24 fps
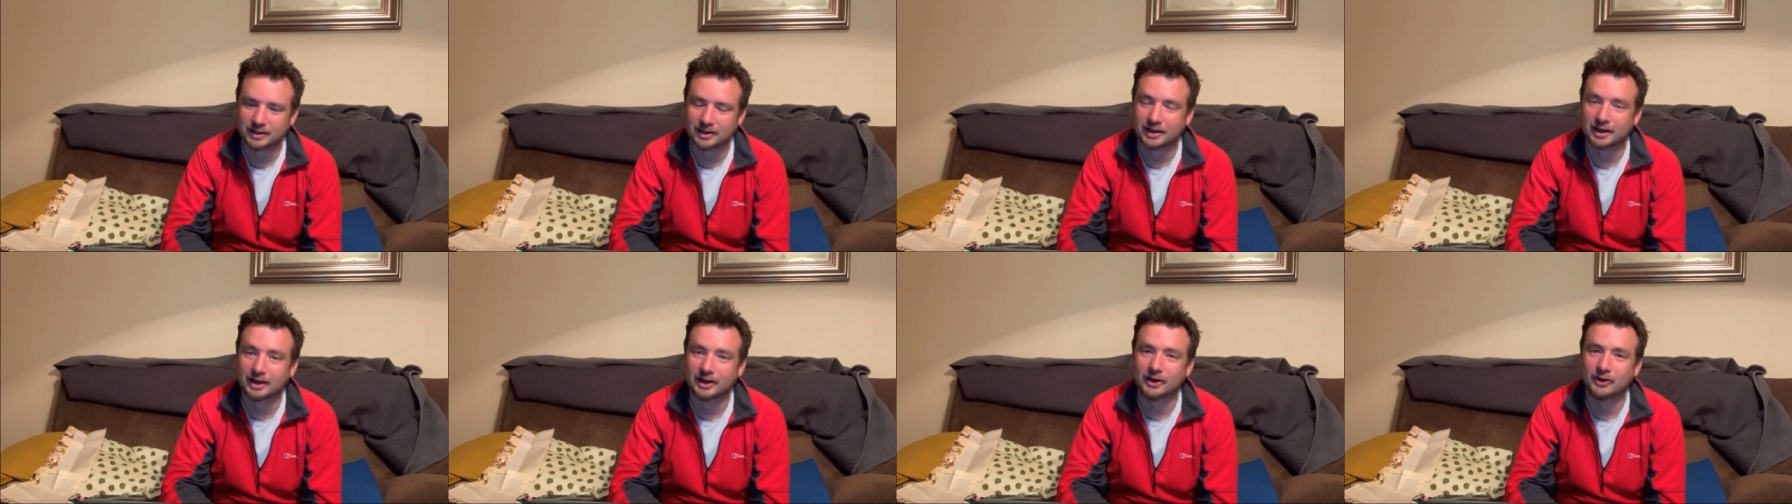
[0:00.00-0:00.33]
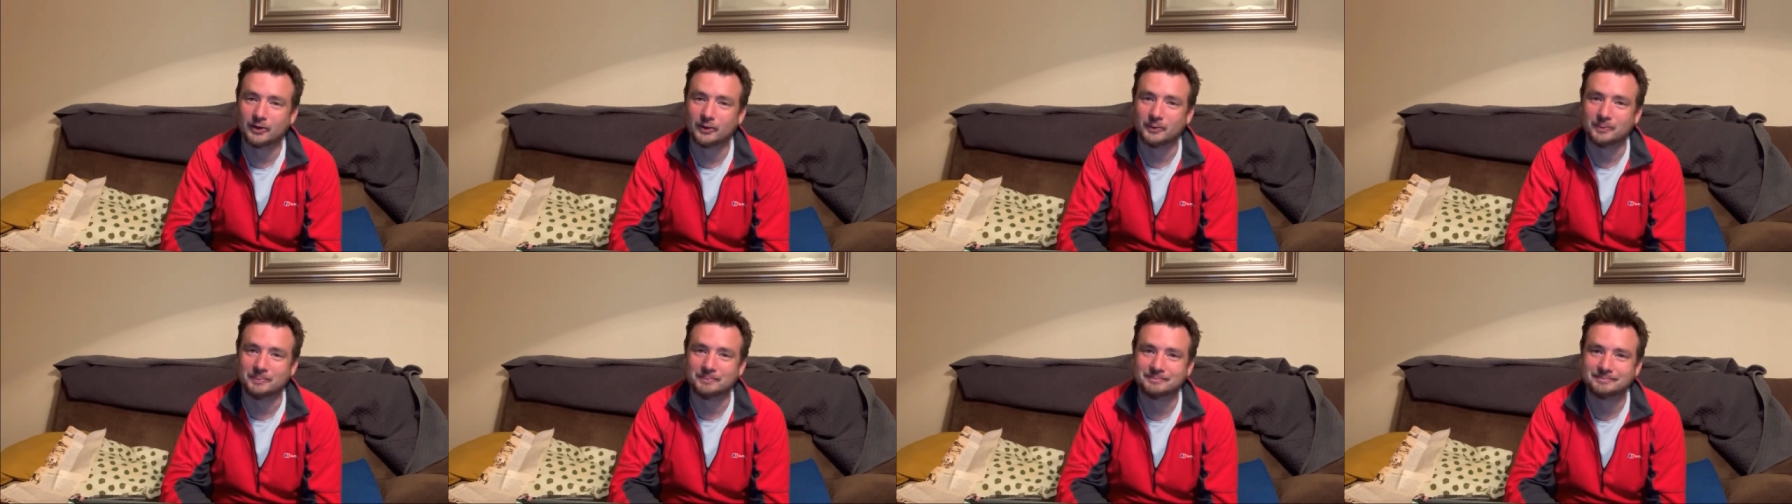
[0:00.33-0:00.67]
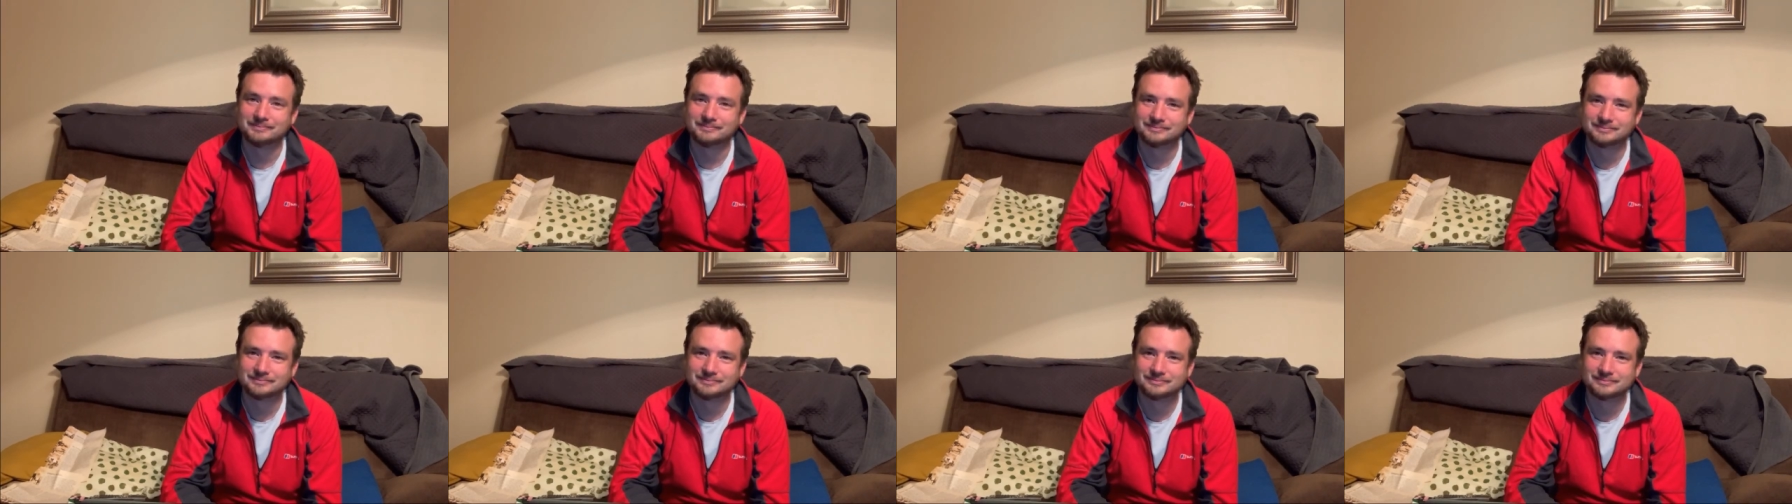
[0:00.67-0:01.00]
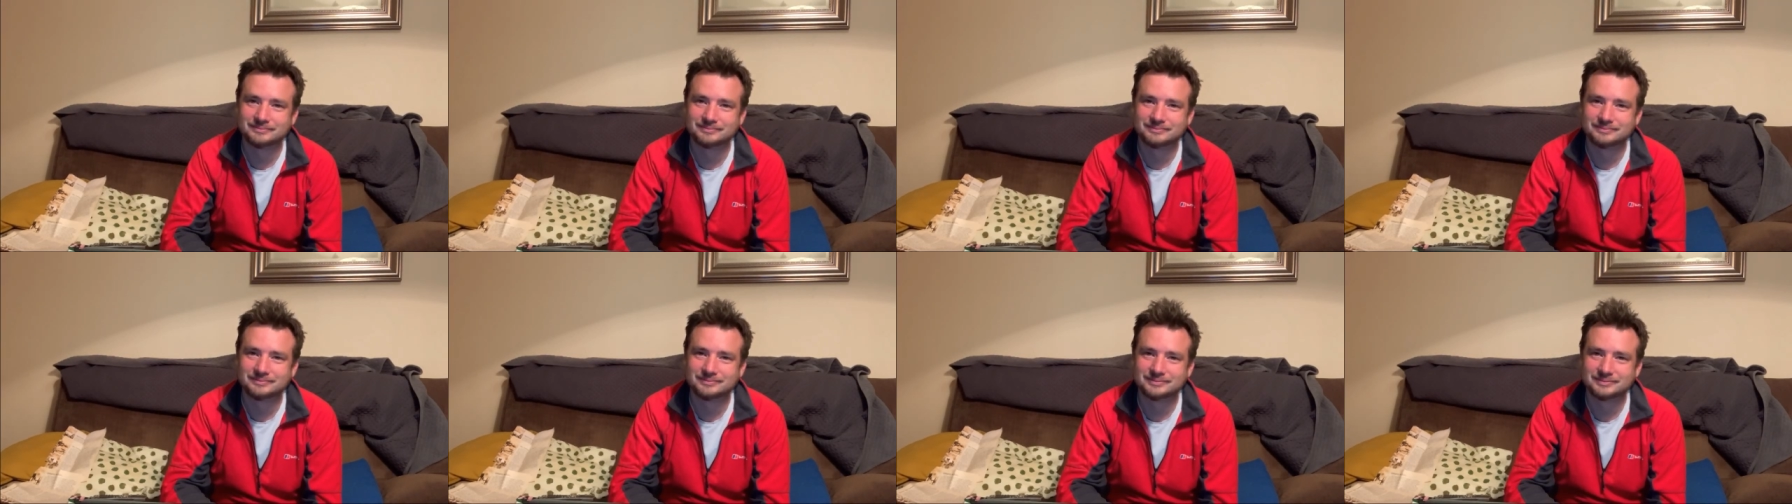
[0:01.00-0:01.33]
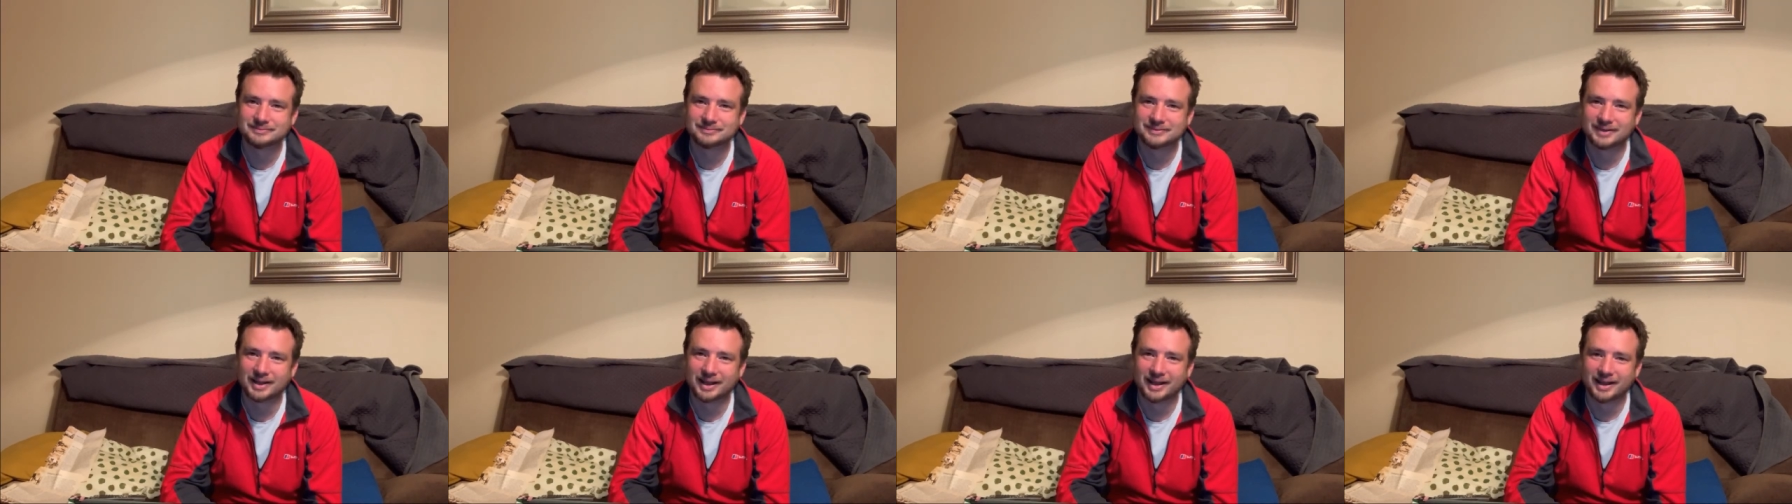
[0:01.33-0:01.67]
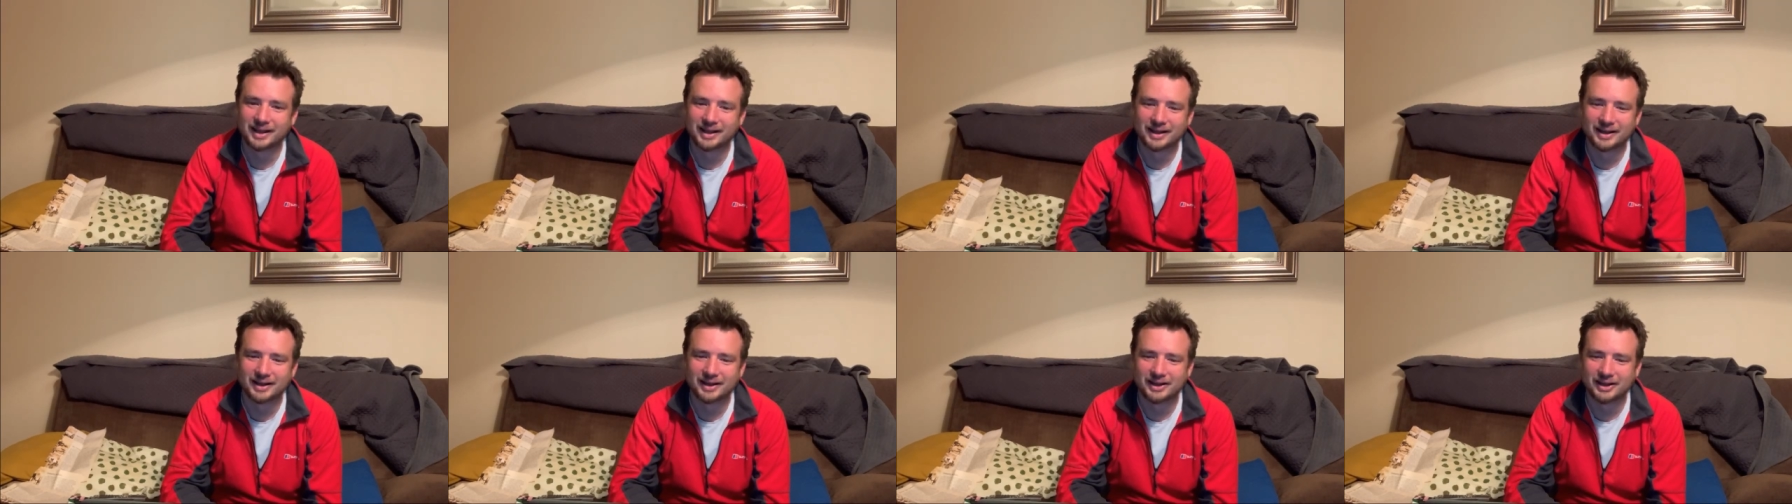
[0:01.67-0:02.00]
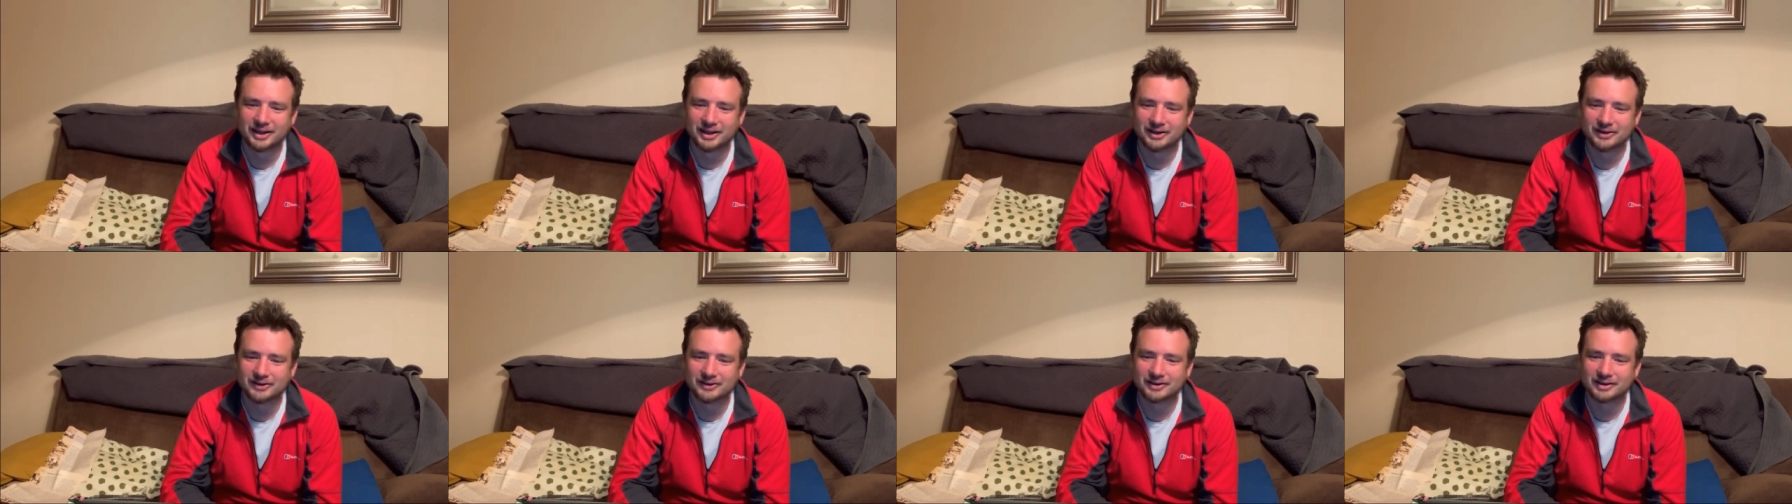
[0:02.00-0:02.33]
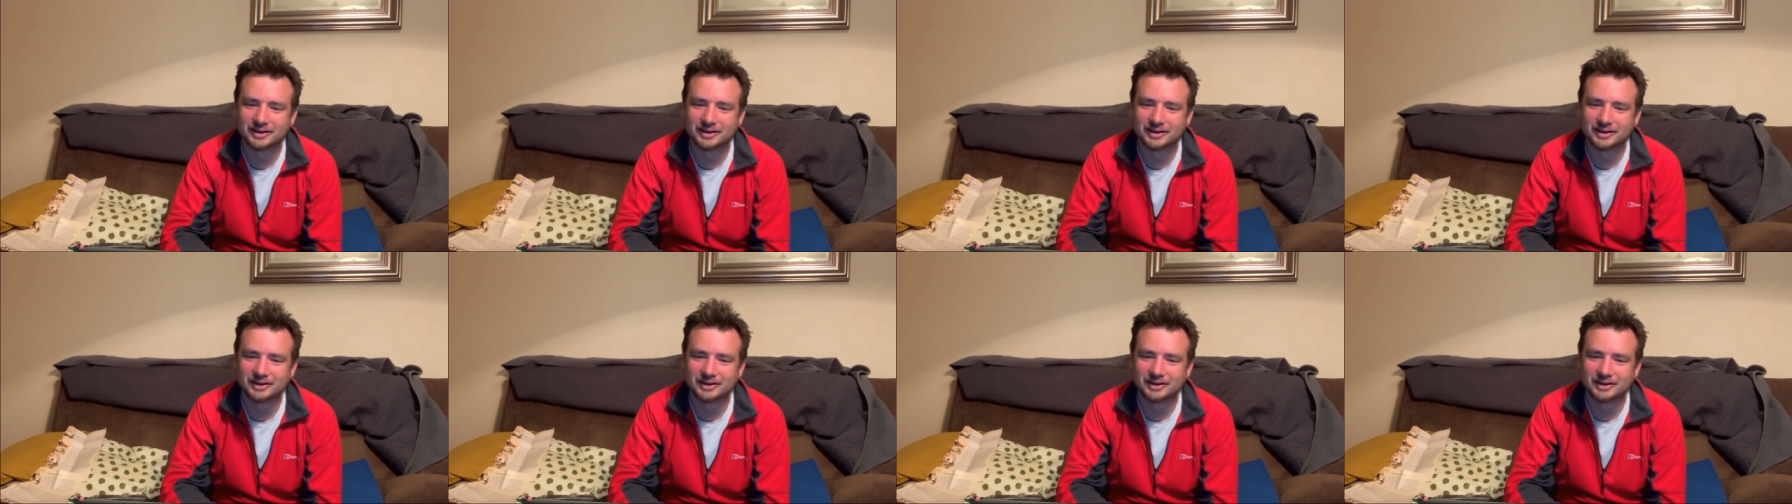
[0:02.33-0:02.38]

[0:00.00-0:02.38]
Hello, here